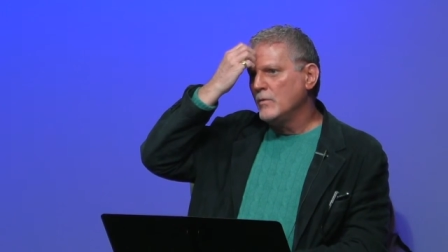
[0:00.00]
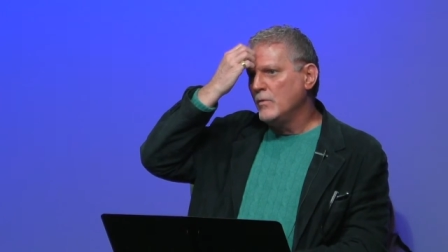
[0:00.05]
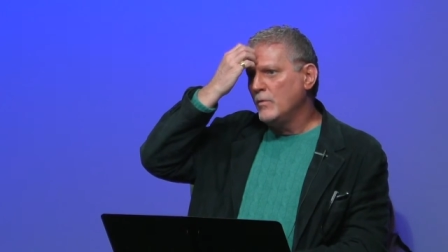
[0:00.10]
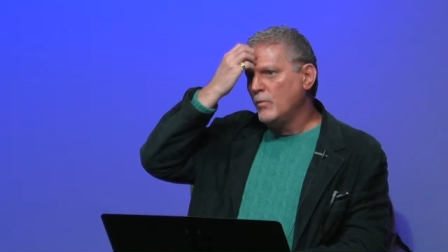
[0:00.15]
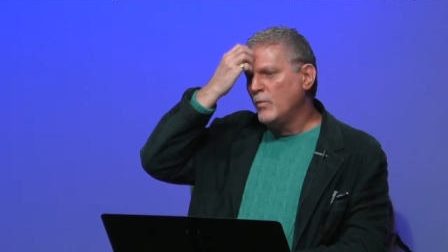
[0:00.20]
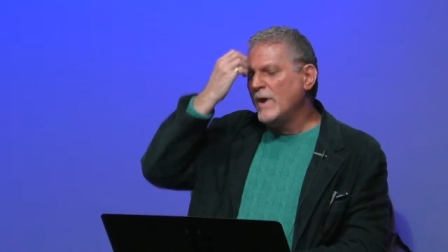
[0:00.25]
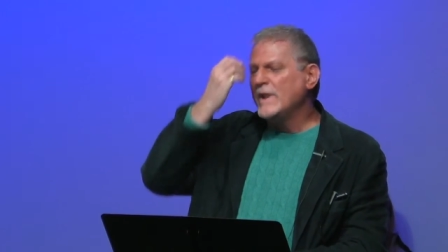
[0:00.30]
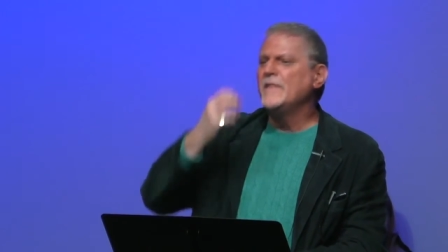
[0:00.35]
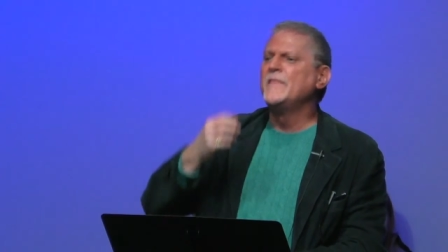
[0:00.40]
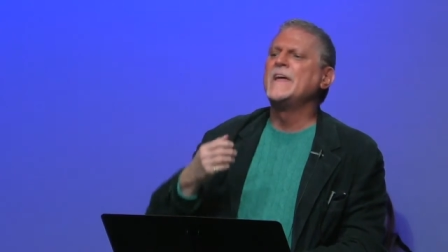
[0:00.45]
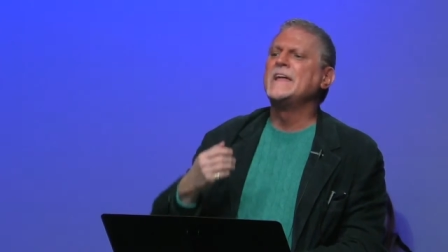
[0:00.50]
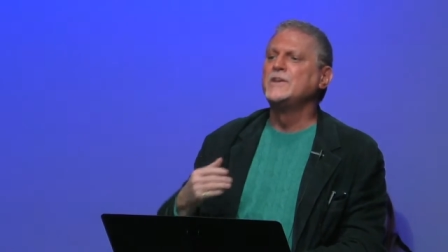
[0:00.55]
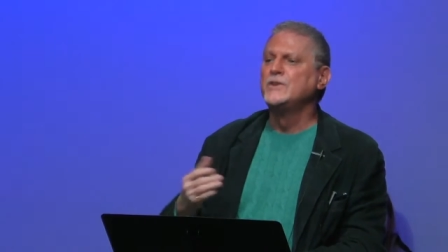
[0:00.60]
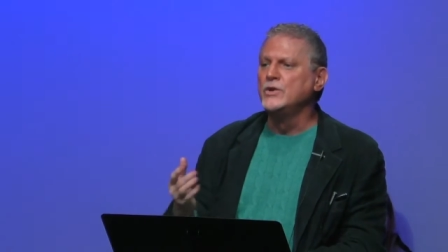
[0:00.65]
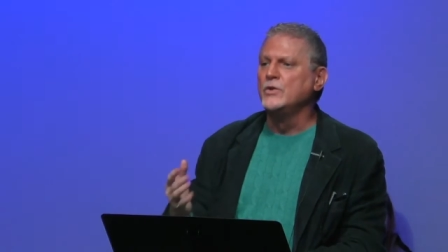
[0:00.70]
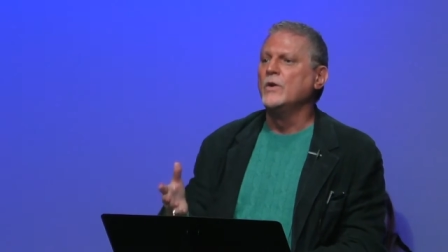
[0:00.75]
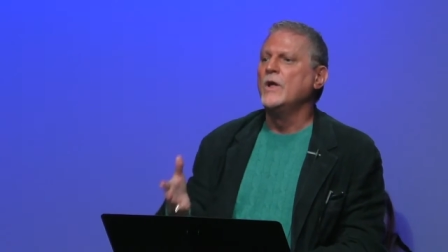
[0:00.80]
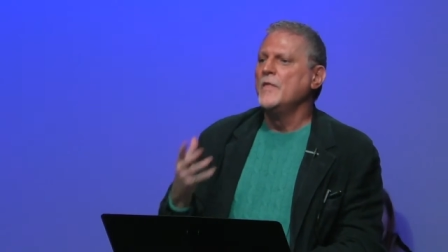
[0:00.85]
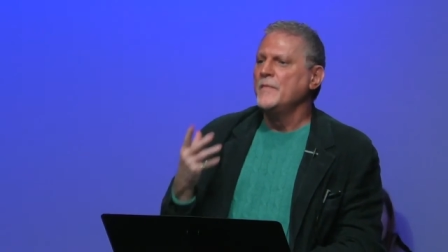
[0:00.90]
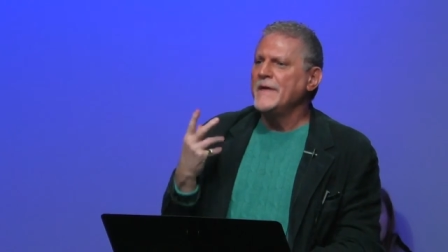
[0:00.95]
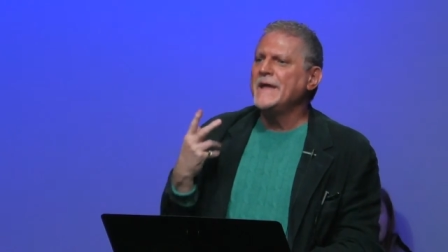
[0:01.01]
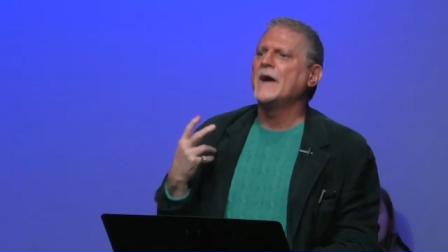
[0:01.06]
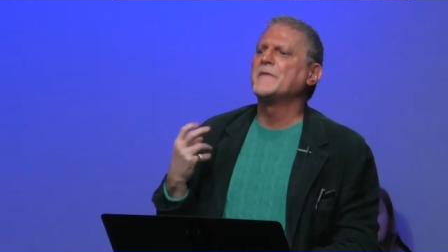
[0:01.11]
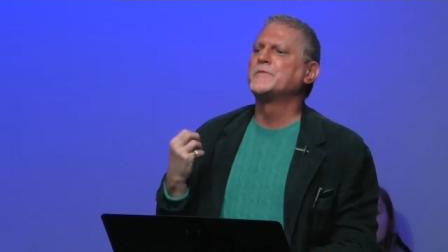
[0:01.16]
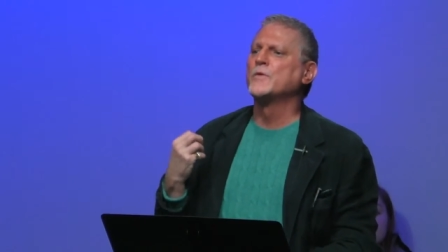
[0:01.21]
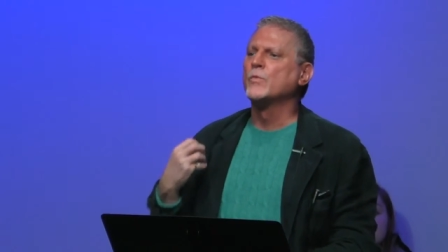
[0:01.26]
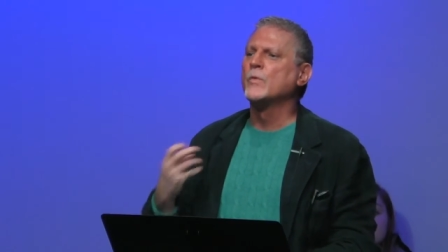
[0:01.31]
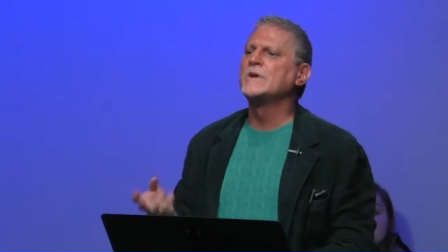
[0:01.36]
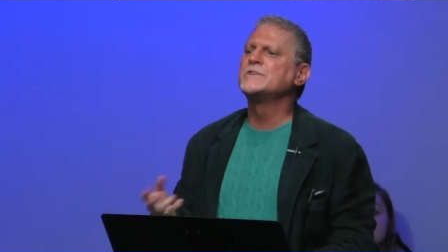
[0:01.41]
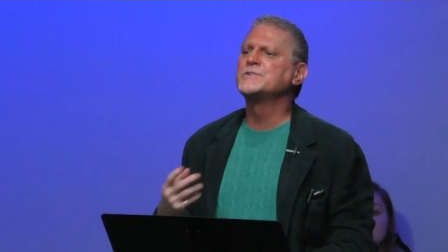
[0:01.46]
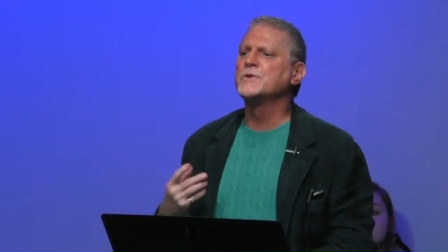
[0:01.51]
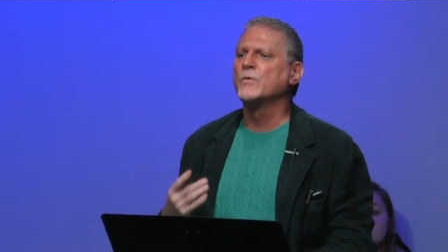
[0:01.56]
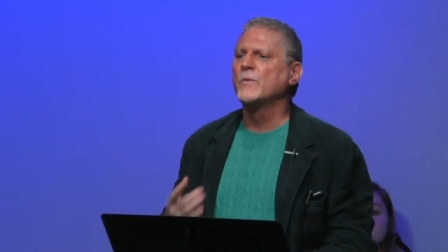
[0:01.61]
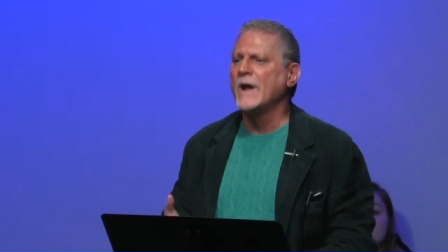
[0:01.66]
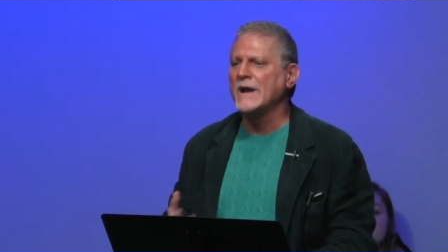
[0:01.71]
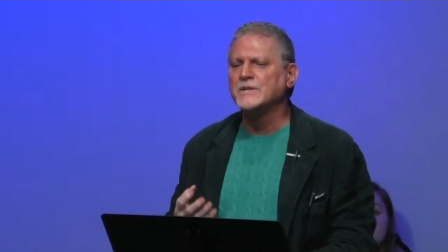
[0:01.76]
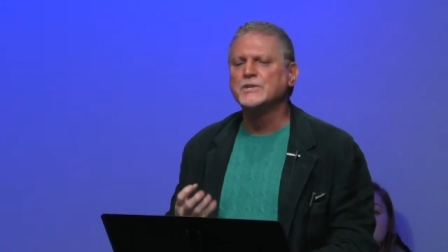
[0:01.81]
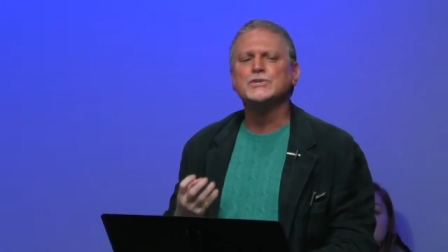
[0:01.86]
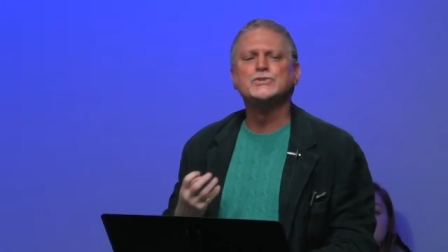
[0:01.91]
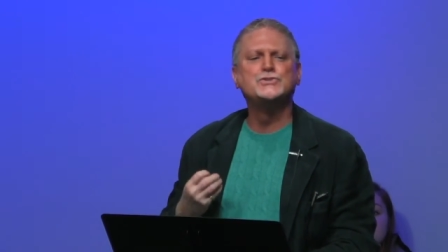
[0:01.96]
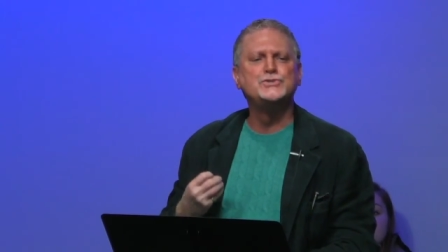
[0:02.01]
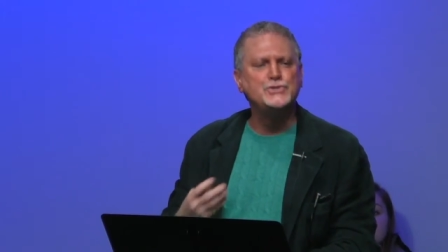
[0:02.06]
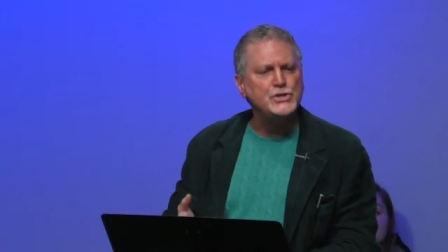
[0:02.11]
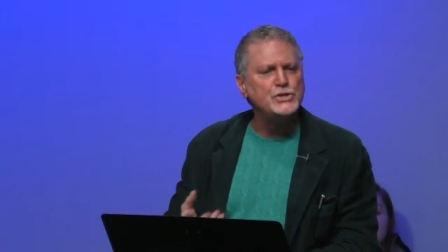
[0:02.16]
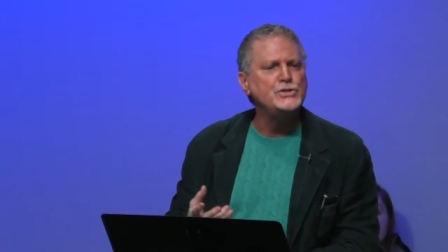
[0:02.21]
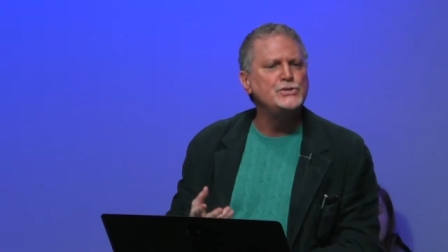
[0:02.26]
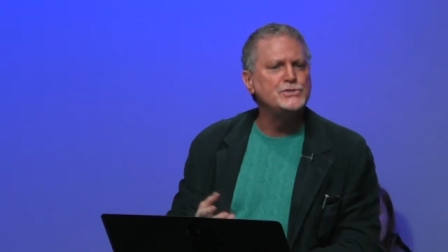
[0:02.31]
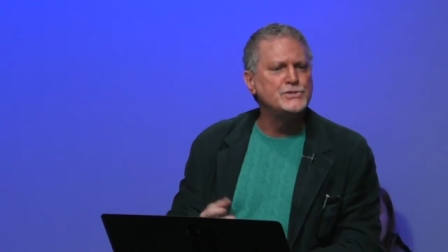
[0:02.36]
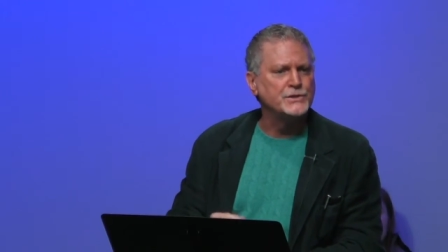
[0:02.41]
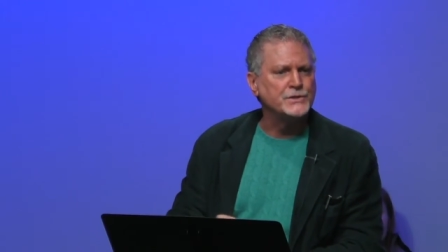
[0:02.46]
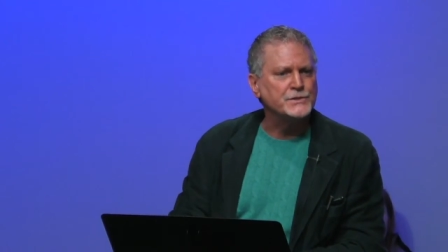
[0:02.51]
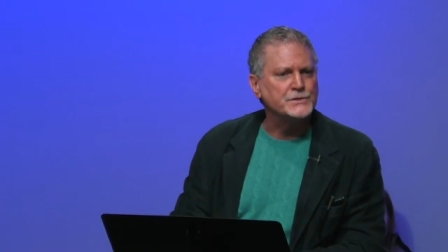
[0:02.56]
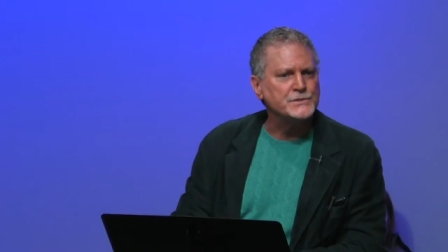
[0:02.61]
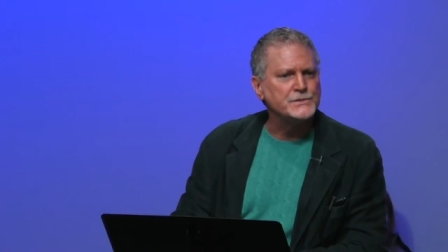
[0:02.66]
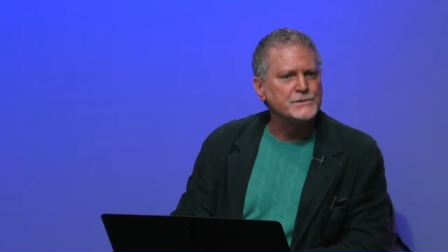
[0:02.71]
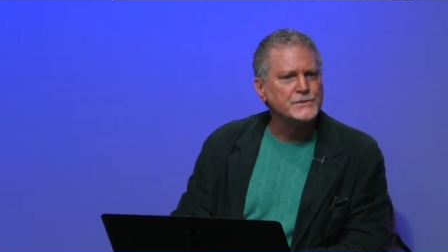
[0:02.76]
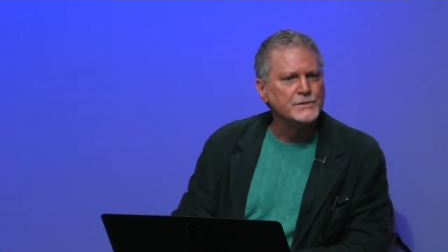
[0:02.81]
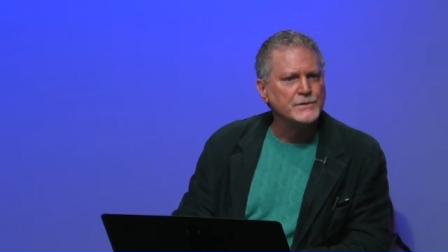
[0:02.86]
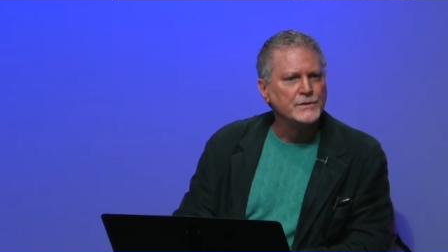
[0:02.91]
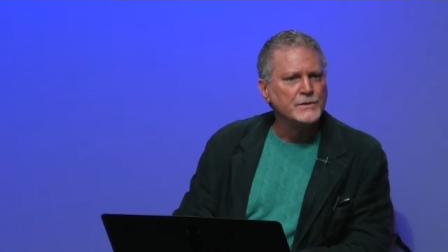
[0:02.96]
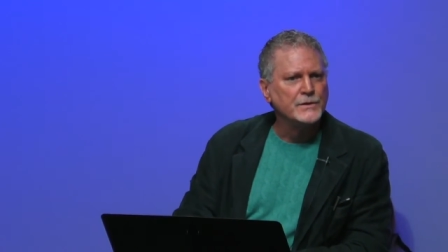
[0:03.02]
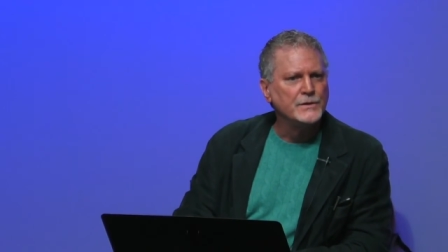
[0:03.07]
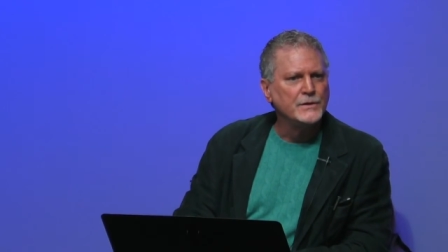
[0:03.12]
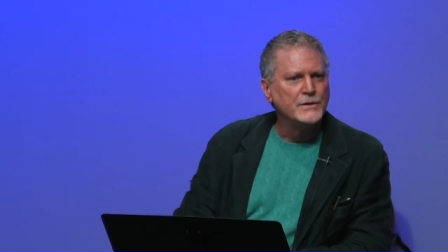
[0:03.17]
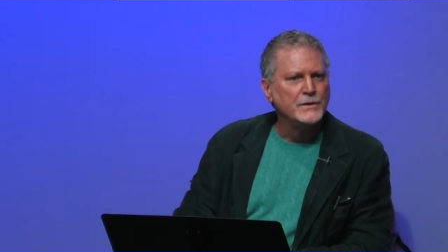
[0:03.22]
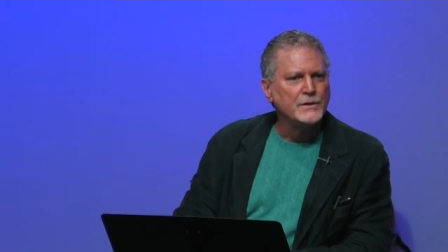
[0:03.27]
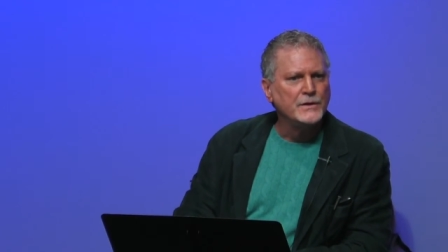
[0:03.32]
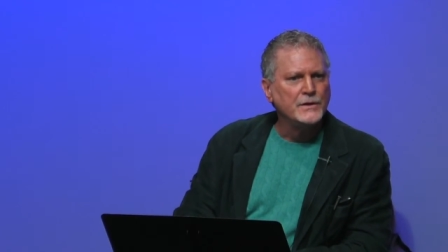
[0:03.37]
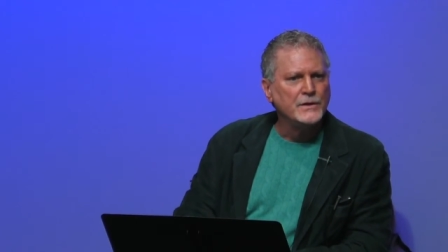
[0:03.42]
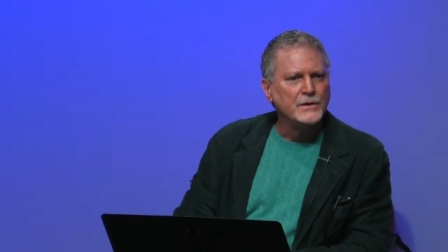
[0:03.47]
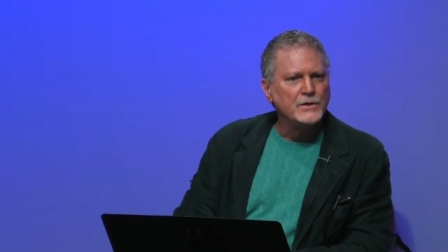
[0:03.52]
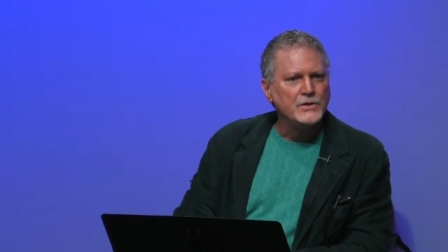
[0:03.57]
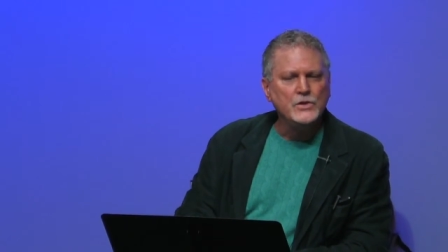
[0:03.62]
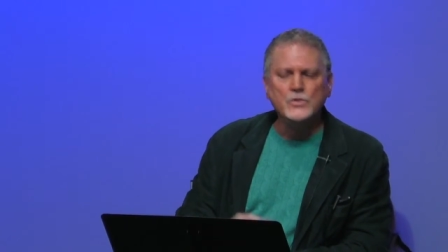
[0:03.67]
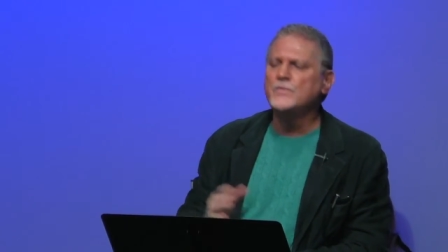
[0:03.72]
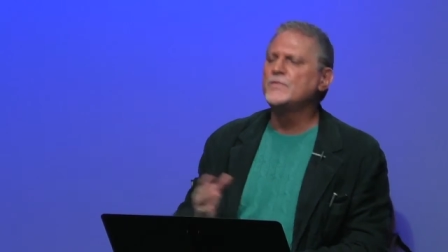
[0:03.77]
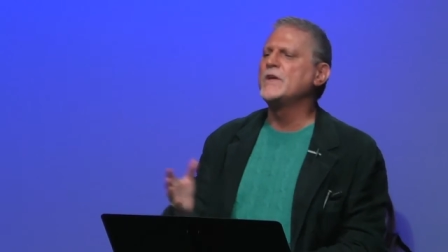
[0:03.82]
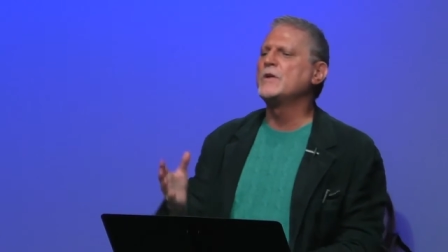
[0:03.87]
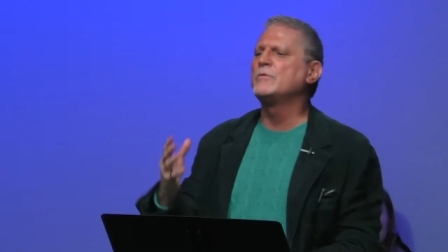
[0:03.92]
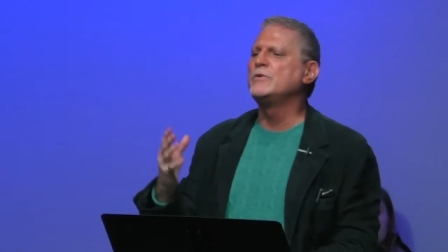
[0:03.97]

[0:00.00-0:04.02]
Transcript: What did they do? They got the resurrected Jesus. Do you think